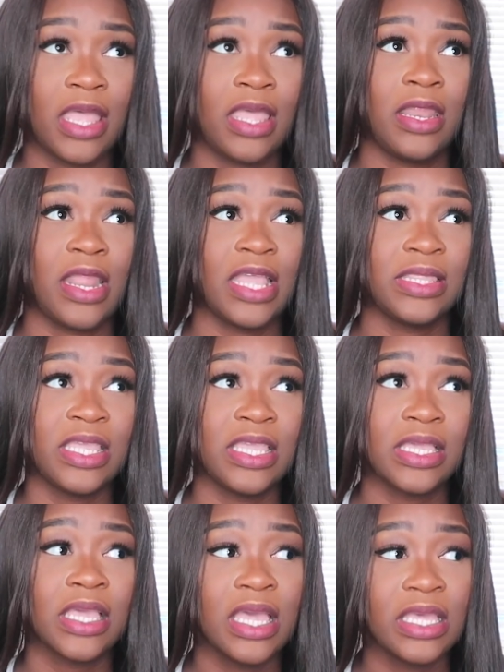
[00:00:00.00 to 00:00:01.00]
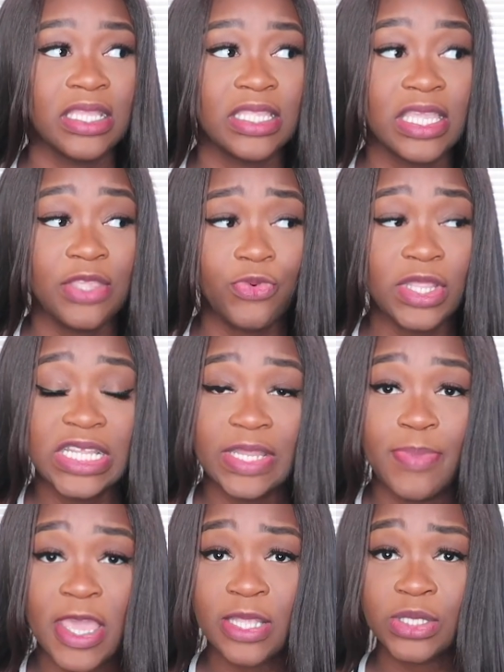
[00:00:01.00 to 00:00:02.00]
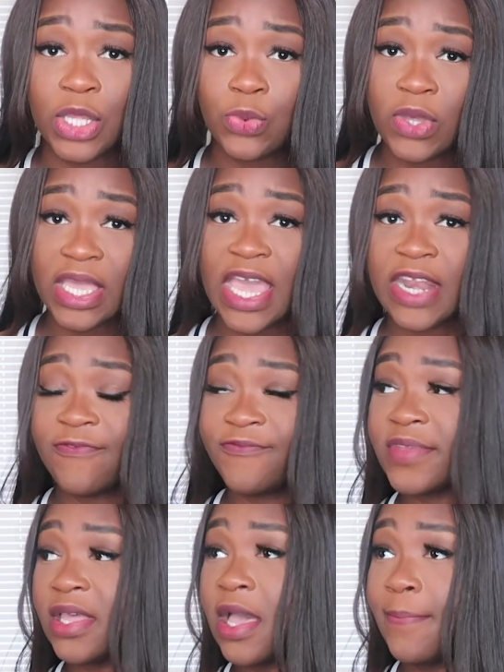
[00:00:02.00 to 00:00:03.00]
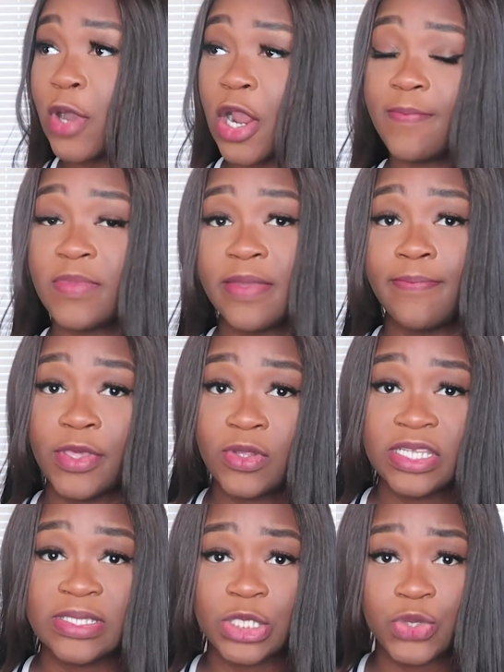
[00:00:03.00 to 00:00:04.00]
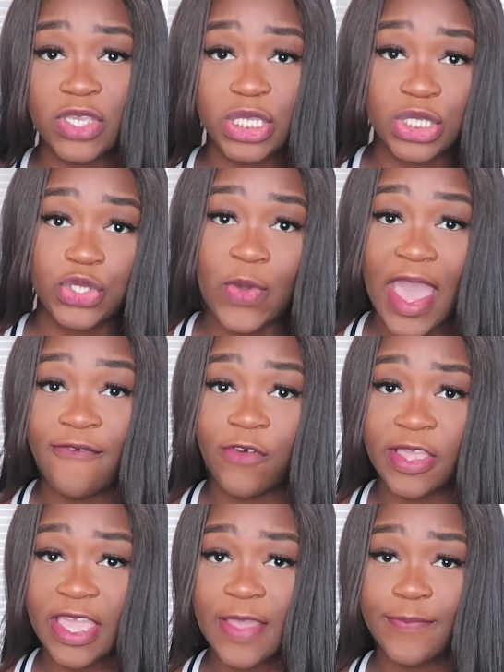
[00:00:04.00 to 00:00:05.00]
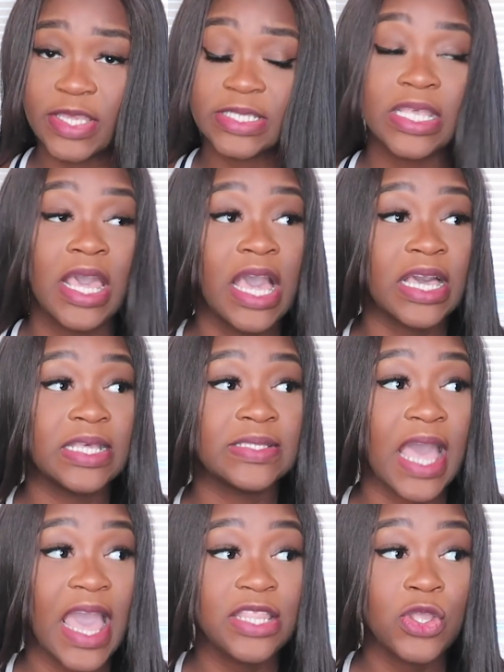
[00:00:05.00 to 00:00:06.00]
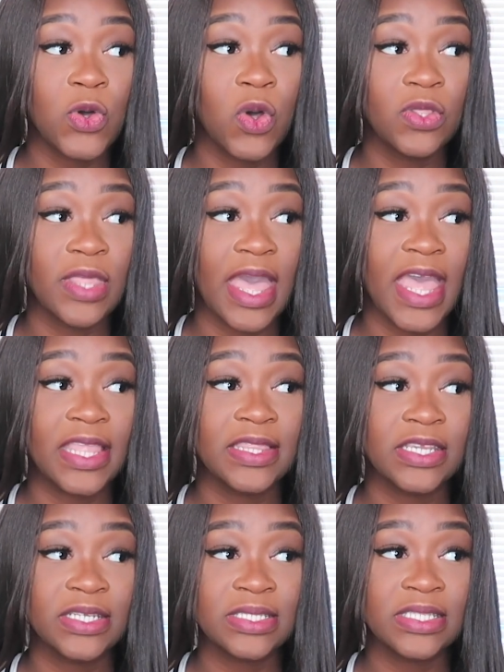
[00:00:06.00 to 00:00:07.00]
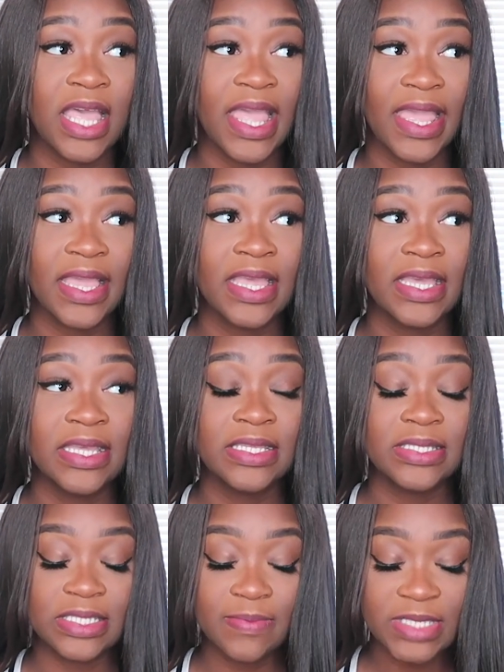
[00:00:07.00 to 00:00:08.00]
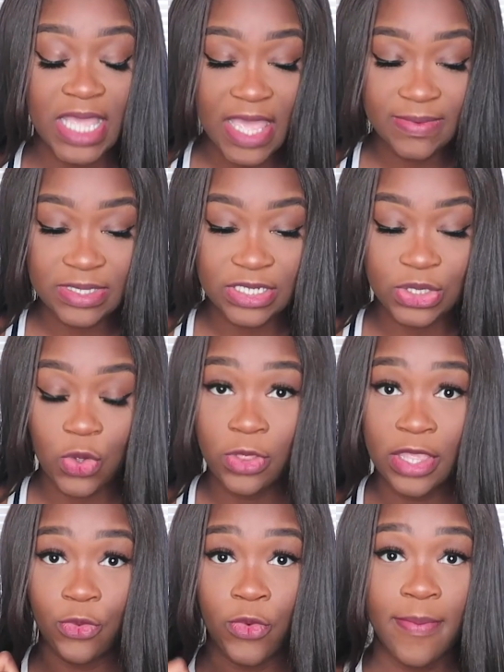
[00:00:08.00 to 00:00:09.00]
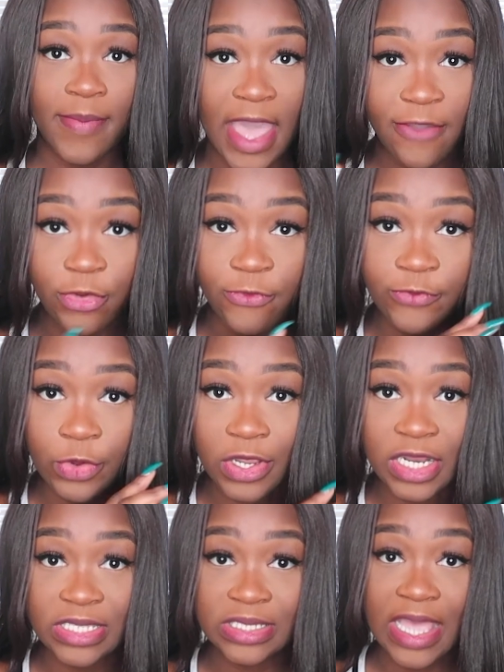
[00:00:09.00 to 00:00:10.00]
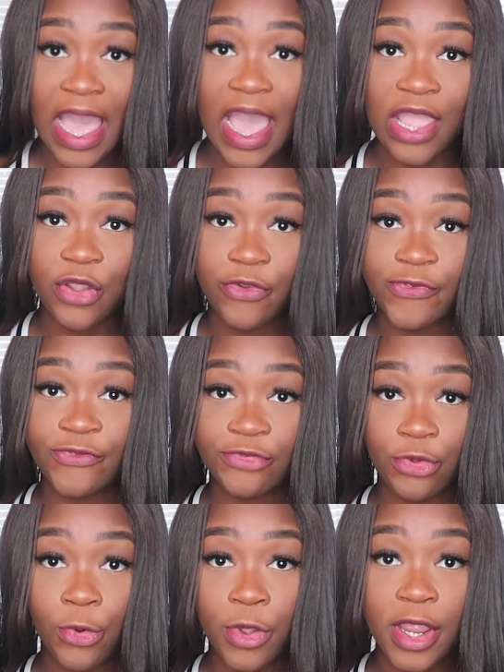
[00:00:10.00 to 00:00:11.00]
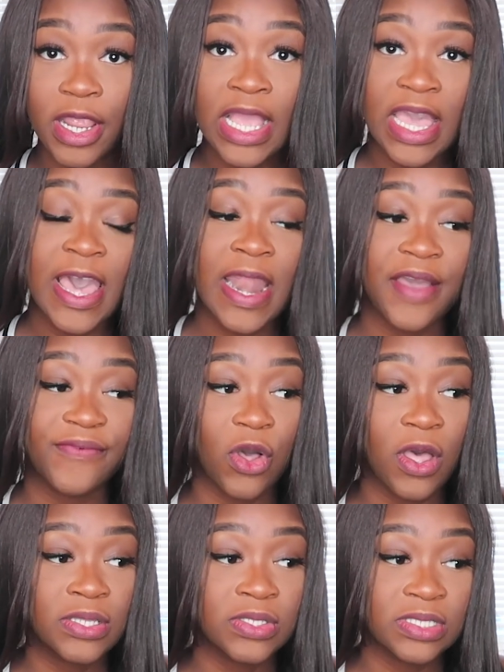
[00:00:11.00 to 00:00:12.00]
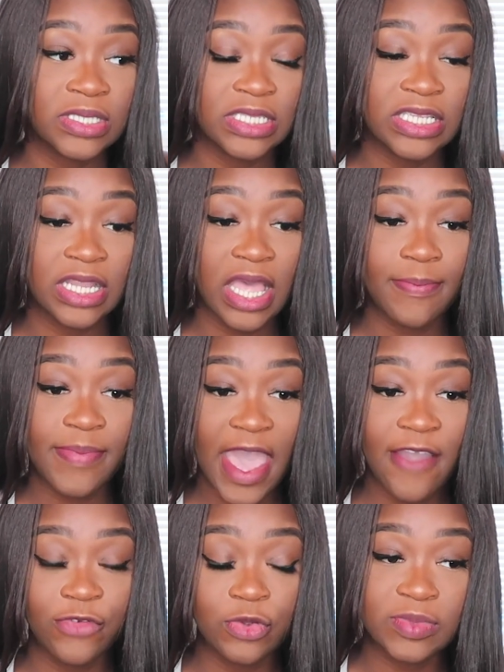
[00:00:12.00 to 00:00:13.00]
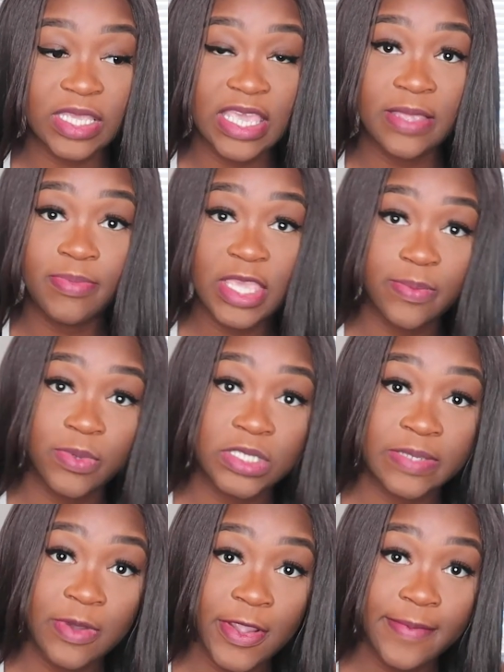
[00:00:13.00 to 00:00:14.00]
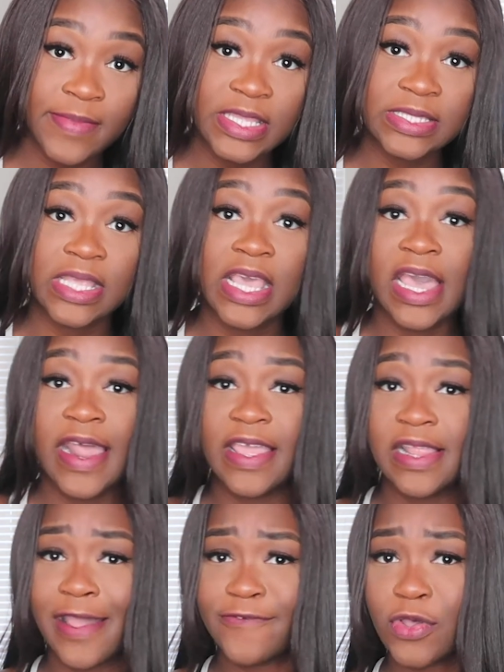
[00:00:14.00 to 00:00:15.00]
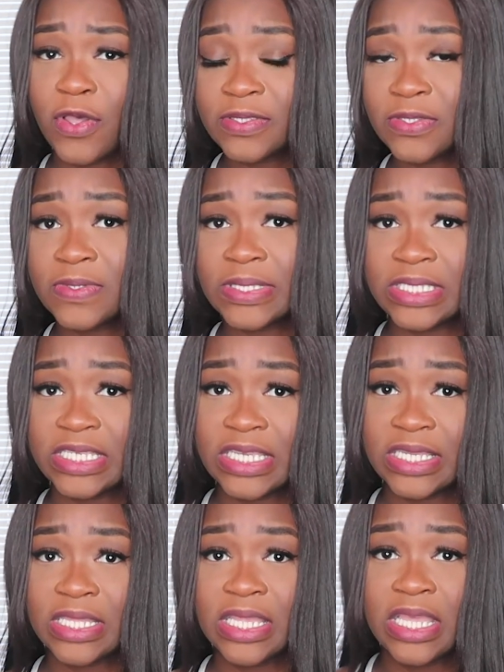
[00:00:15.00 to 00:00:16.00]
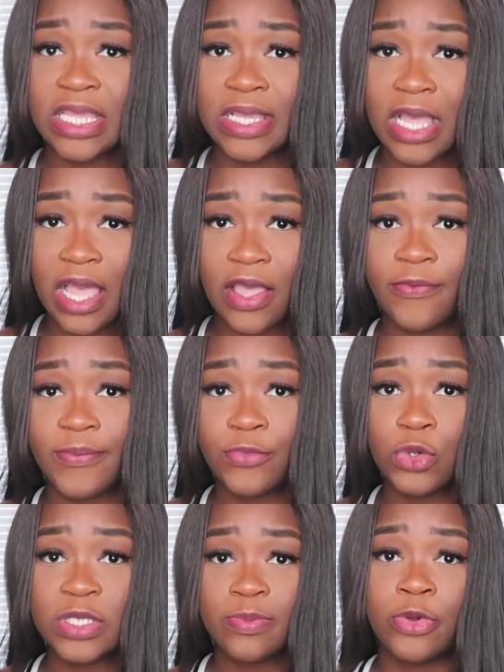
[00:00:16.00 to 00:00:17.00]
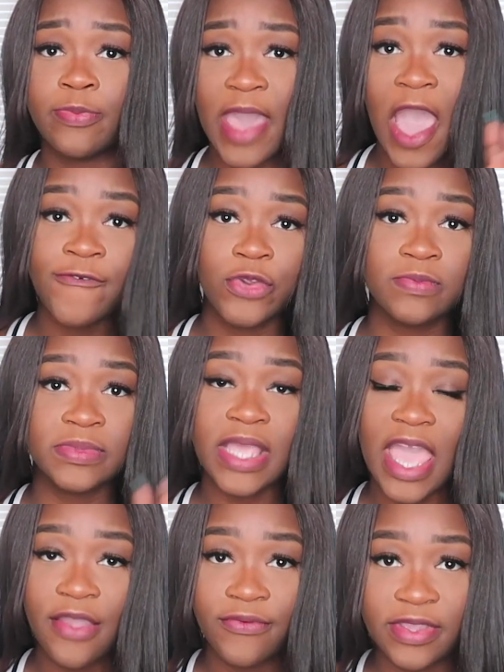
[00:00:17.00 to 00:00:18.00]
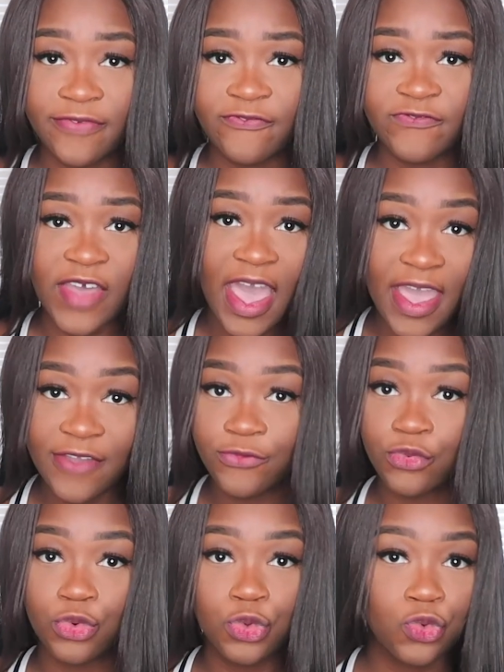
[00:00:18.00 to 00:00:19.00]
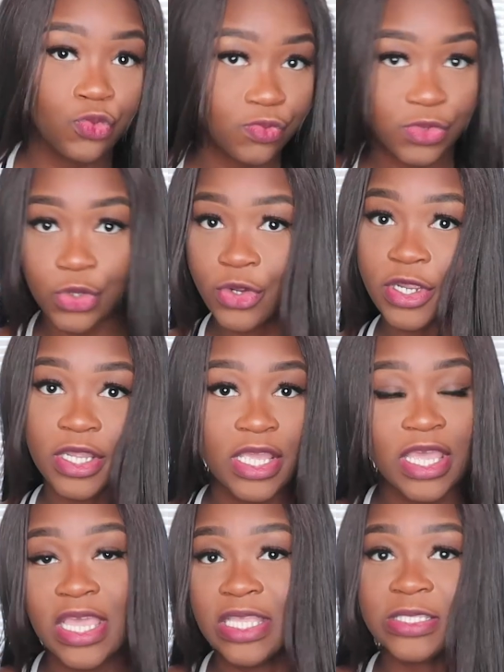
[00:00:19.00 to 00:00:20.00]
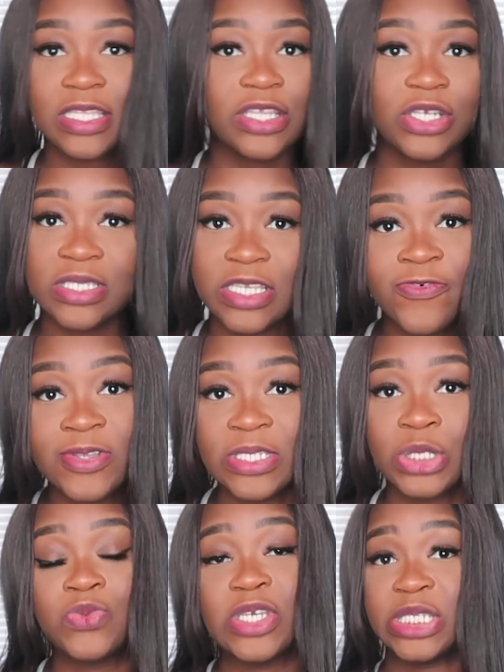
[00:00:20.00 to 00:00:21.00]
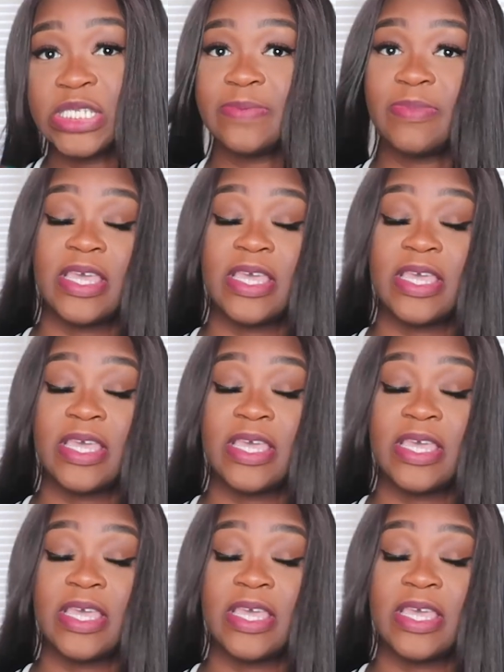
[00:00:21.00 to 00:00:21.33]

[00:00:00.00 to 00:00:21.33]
And I think it really depends on what kind of apartment building situation you have on campus, because I know that there's like, sometimes there's only 1 bathroom for an entire floor, and I've also seen bathrooms in people's apartments, and I've also seen multiple bathrooms every 5 rooms, or there's different situations.